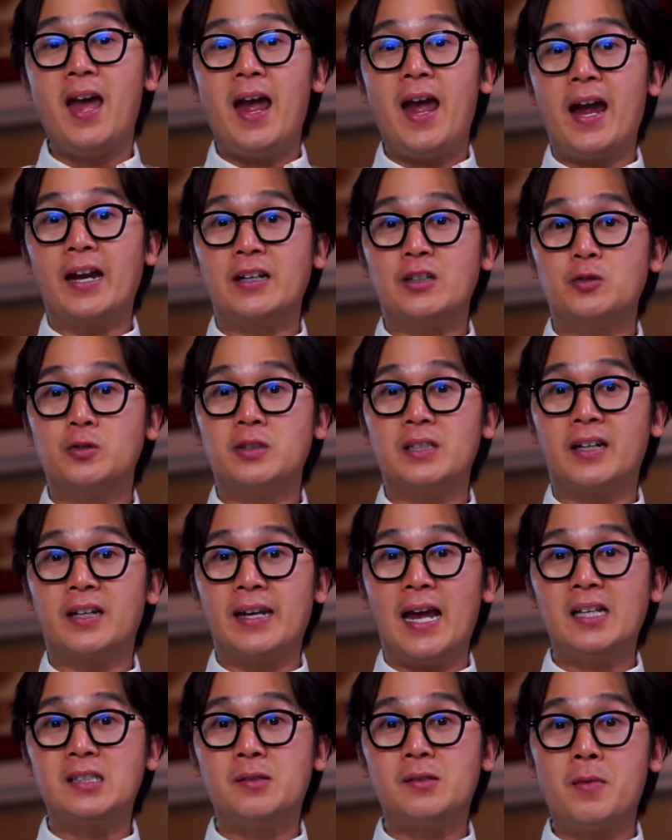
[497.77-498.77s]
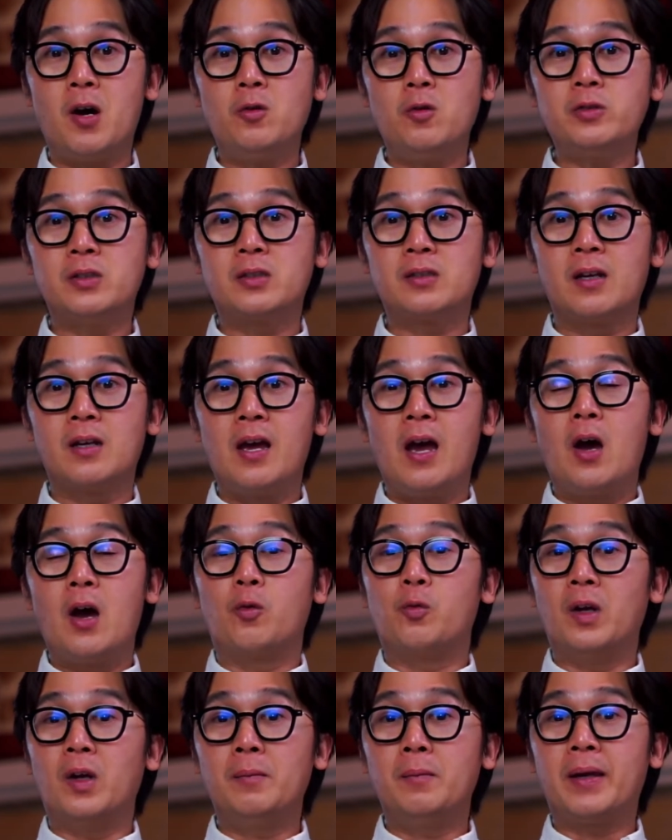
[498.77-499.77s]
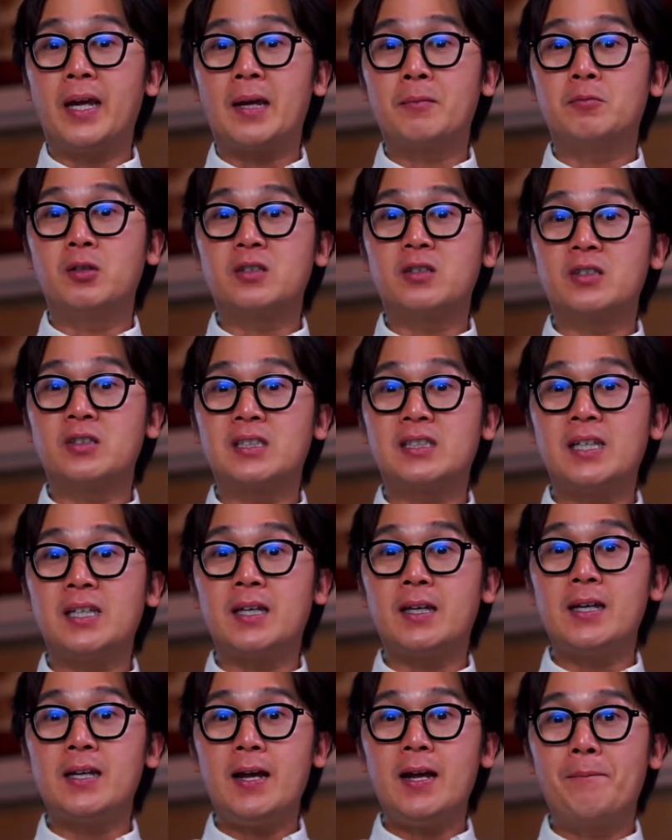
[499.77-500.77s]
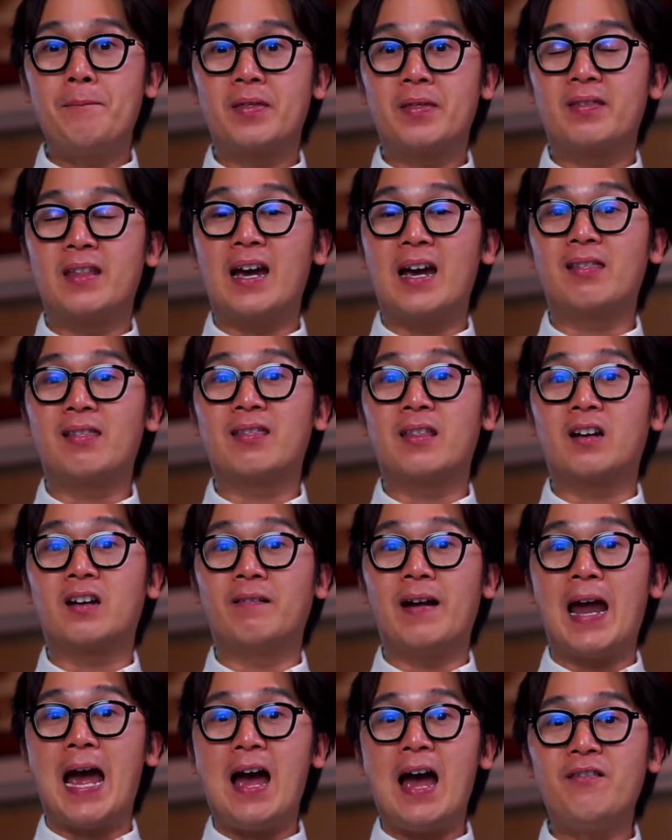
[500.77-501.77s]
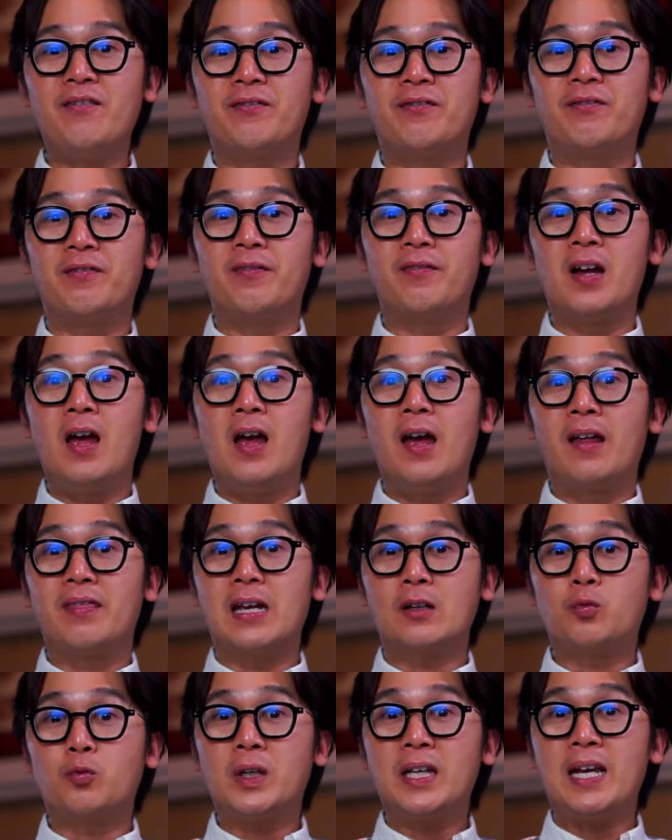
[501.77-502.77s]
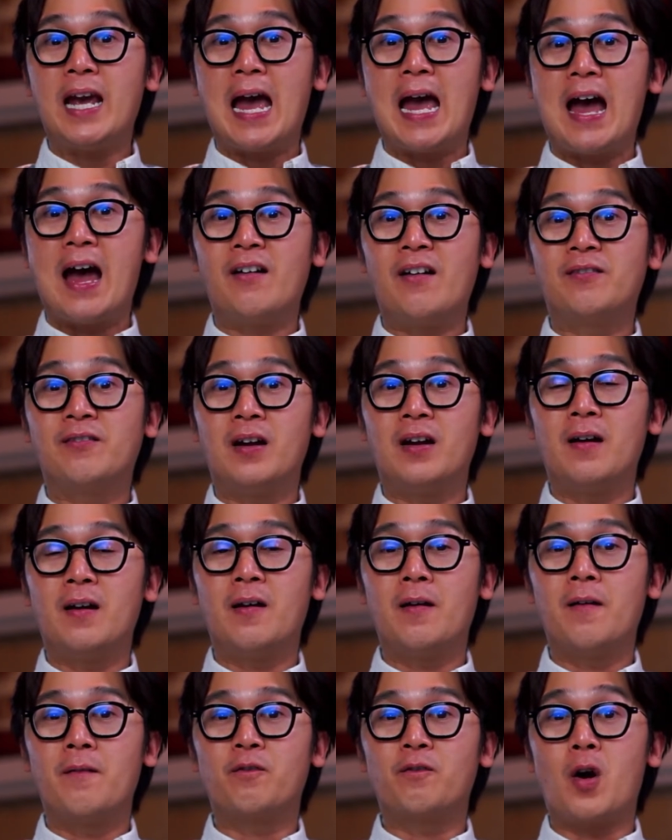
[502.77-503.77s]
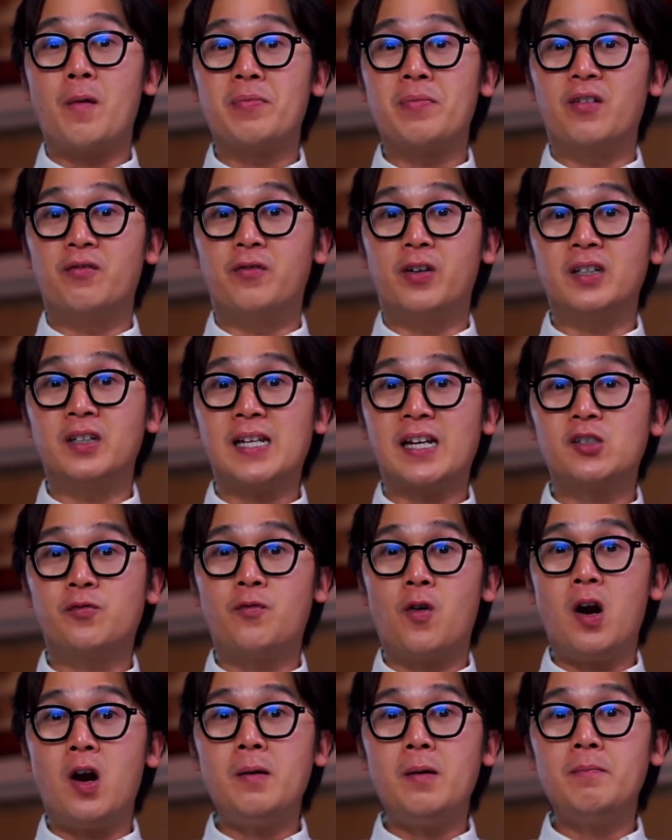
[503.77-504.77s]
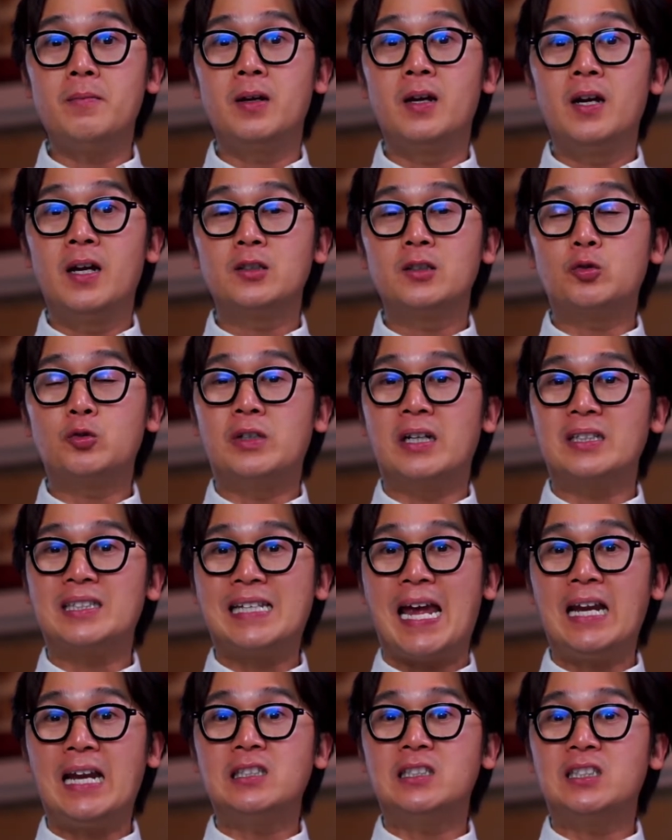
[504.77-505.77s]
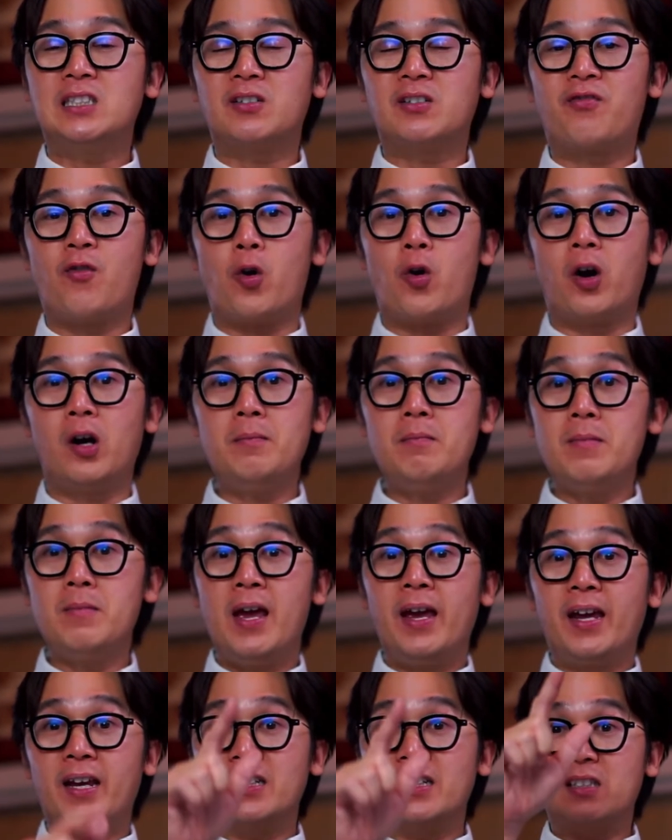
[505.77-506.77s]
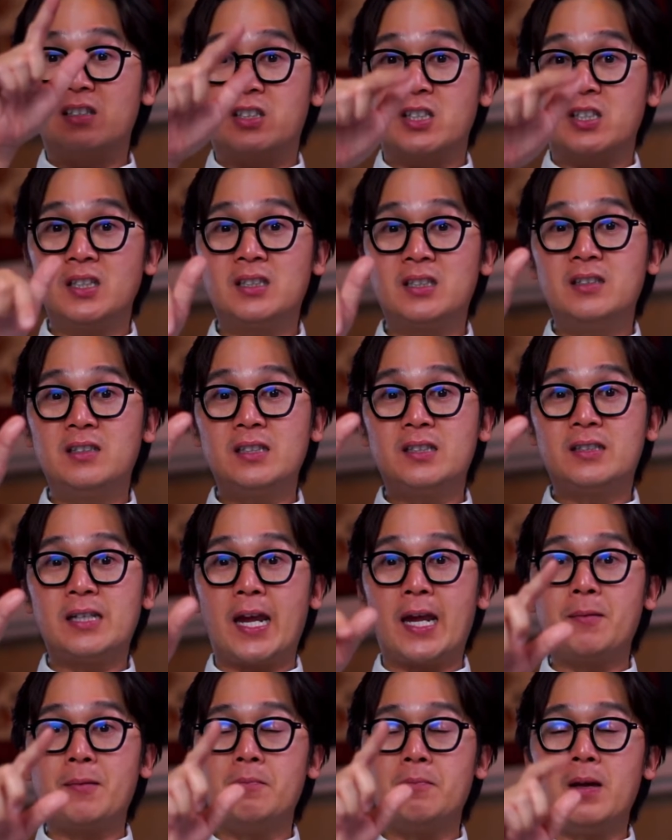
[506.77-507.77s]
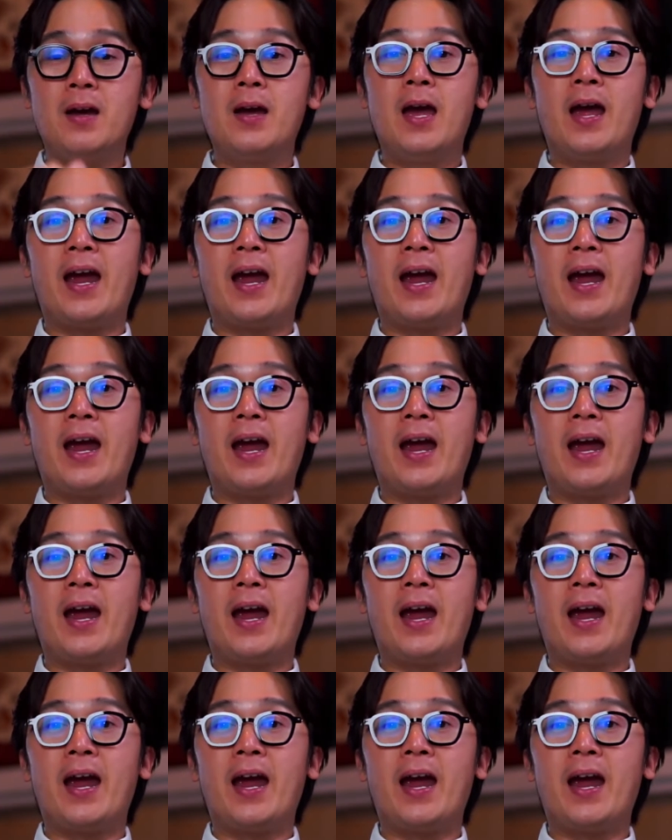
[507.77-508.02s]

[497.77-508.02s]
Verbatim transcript: And using Desmos, we'll be able to see that the graph that we have from the vertex form to the standard form is just the same,